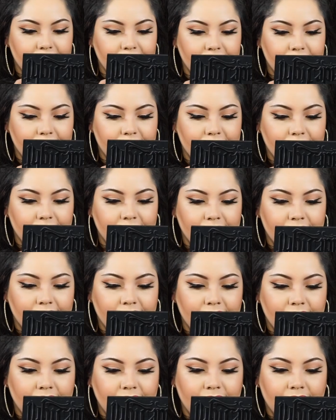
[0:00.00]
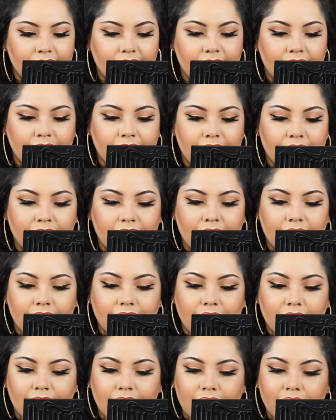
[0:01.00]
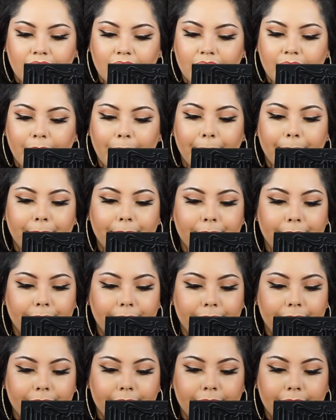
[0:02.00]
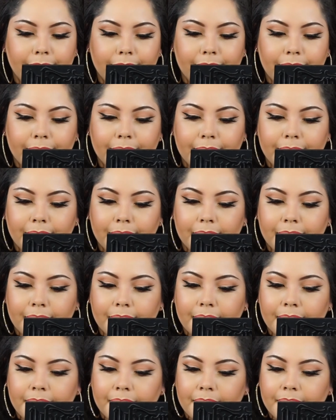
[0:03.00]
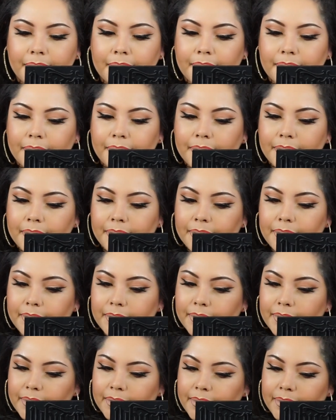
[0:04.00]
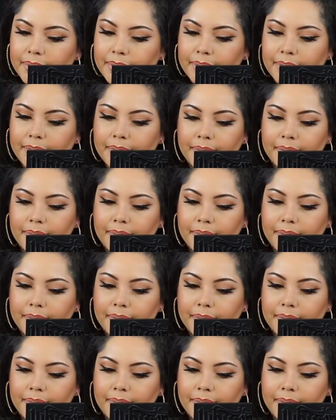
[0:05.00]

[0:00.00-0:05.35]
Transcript: (silence)